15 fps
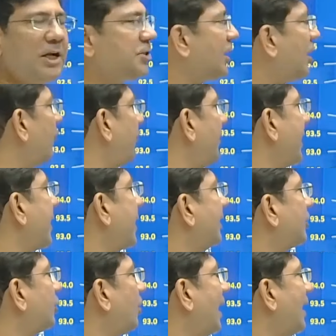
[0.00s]
potential of
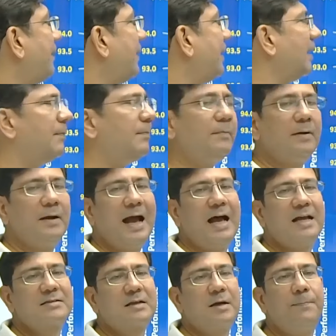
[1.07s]
making it through IPM
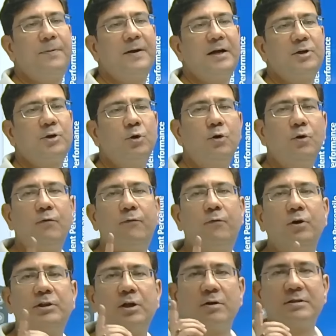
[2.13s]
as compared to
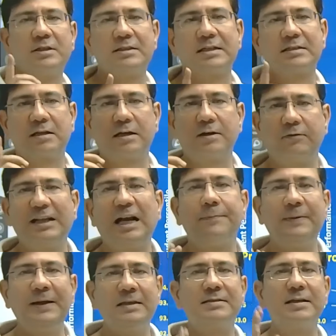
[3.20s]
4,600.
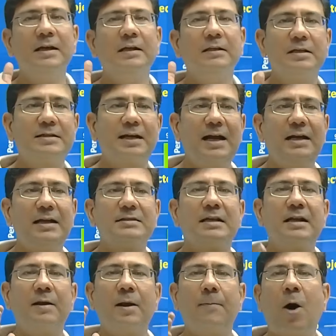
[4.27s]
That means the child
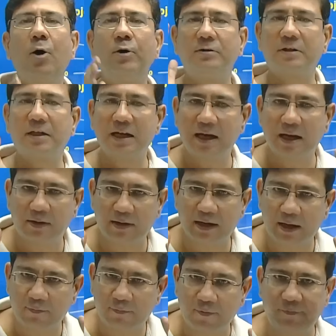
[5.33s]
is in about
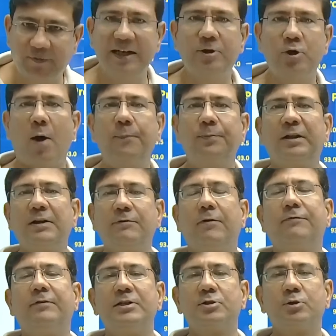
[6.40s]
350, top
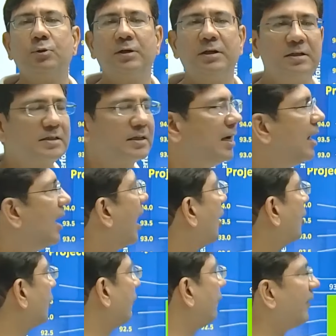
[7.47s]
350 students
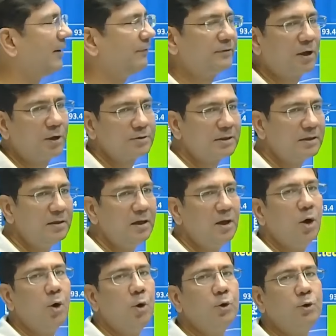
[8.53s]
out of 5,000
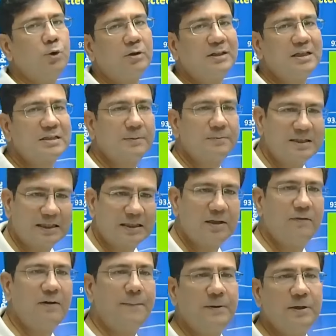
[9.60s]
who took the
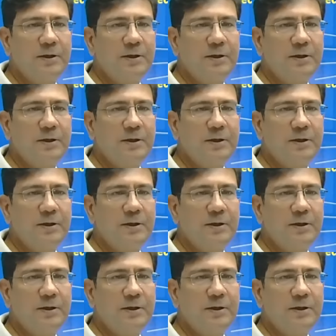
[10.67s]
subjective